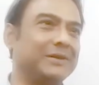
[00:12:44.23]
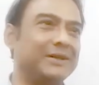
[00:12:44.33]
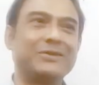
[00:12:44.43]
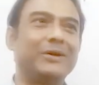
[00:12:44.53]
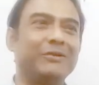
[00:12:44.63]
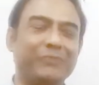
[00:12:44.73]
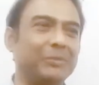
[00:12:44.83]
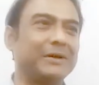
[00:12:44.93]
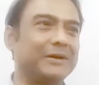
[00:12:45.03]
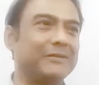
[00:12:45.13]
It is not a
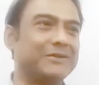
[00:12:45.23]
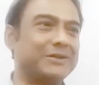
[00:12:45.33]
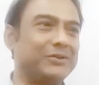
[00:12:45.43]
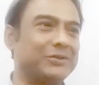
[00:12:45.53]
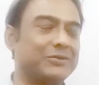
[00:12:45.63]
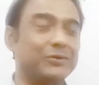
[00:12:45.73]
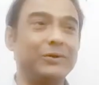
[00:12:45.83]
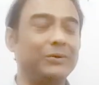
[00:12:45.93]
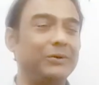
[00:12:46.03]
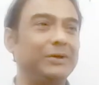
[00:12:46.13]
formal conversation. So
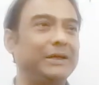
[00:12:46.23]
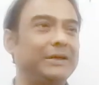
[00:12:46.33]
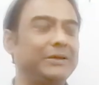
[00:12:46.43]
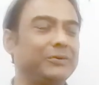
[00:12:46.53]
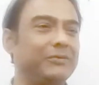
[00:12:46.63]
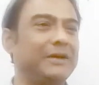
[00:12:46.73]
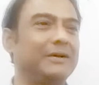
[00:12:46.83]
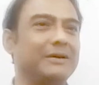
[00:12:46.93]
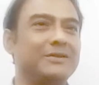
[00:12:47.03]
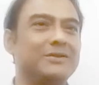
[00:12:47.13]
you don't need to
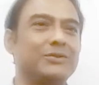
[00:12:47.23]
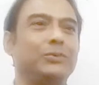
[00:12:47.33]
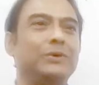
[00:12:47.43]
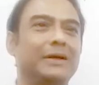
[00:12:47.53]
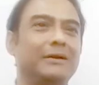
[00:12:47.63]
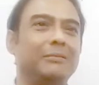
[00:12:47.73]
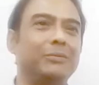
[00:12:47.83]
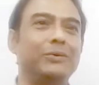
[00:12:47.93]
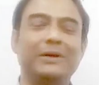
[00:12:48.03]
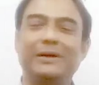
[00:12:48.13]
wear a suit and a
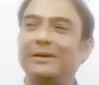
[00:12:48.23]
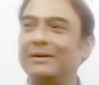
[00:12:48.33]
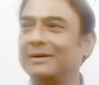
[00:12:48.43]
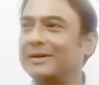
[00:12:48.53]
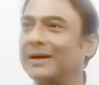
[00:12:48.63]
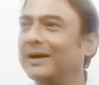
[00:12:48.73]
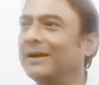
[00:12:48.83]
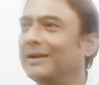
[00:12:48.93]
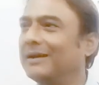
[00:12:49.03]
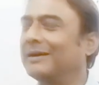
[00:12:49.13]
boot and a
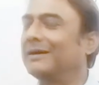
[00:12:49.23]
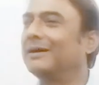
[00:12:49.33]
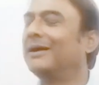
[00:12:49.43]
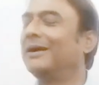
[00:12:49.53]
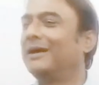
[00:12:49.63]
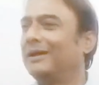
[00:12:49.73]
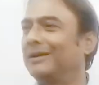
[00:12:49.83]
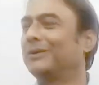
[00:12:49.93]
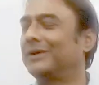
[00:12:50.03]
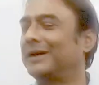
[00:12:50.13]
tie and a,
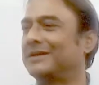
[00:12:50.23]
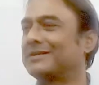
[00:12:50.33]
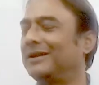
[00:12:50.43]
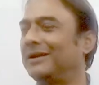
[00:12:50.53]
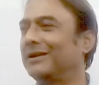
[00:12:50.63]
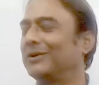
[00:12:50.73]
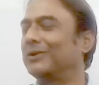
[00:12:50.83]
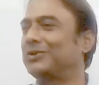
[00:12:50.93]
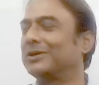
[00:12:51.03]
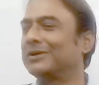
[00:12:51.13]
nicely
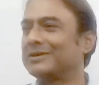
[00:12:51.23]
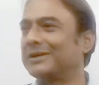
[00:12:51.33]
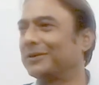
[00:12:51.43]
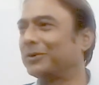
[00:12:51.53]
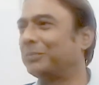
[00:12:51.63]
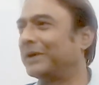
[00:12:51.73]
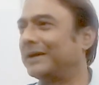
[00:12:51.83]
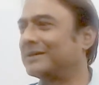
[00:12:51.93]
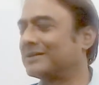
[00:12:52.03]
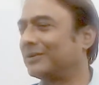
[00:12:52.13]
good shirts and good
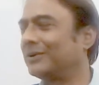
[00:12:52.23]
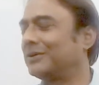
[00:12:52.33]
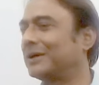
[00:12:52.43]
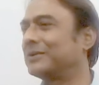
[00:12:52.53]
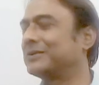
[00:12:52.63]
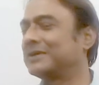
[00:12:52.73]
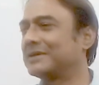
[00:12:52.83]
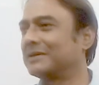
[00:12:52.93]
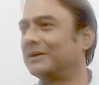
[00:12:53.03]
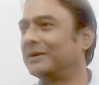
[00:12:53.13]
pants or good
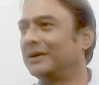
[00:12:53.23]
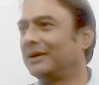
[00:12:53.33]
trousers or